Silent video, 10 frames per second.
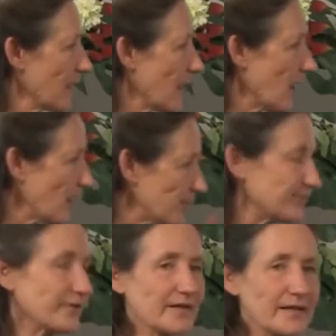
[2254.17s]

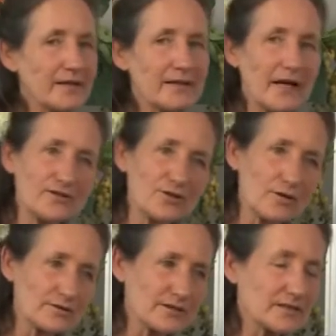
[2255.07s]
Hopefully that
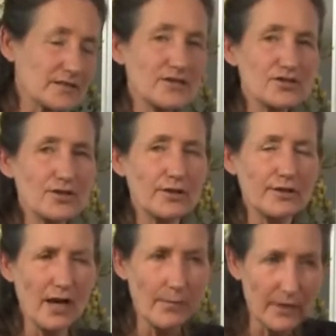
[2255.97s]
doctor says to
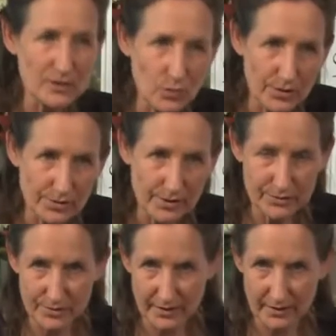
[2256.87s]
her, how much water are you
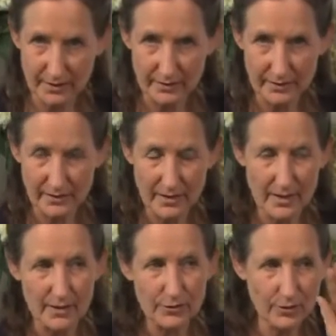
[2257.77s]
drinking?
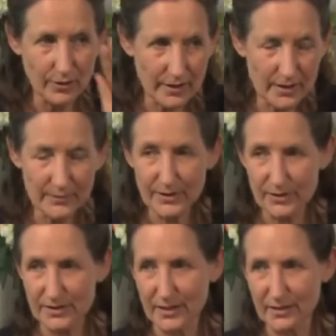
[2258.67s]
You've got to keep
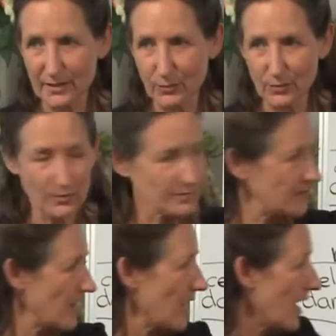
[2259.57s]
those kidney warms.
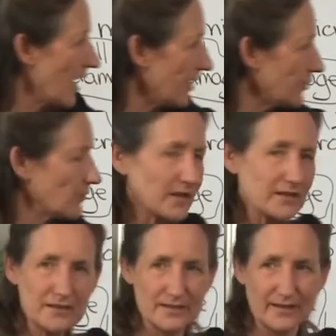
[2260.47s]
Are you
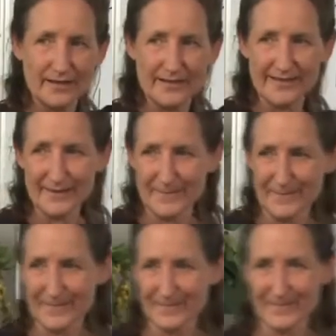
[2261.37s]
exercising?
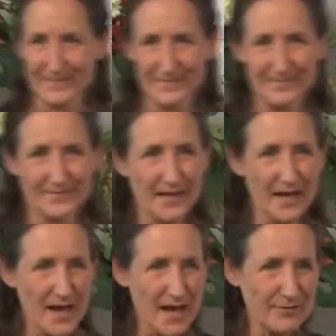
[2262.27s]

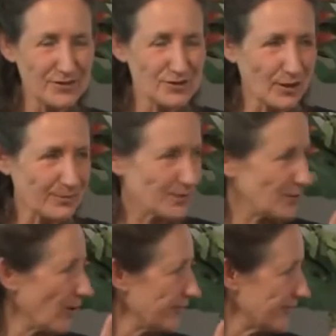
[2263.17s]
Have you stopped the
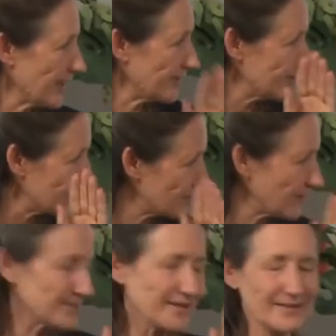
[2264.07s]
coffee? Have you
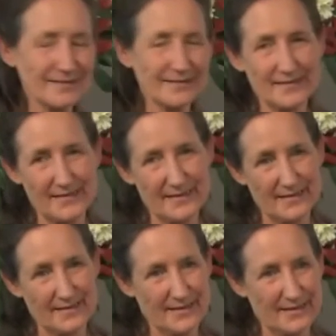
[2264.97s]
stopped the
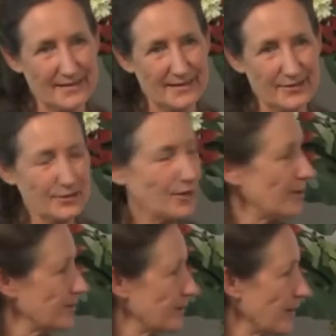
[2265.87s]

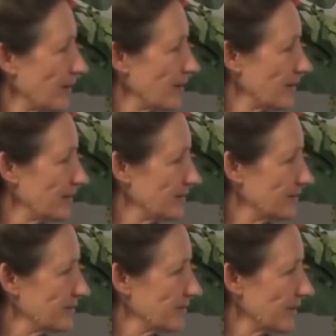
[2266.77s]
Coca-Cola?
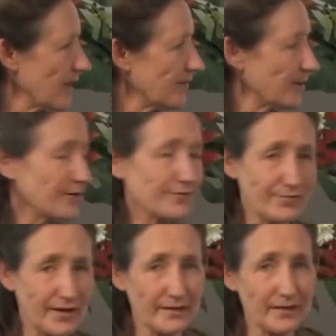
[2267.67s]
But I've got a
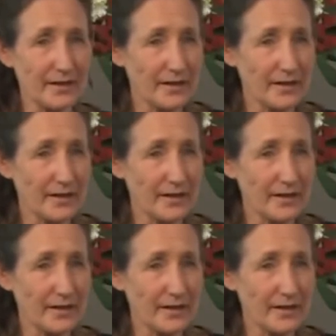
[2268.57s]
friend,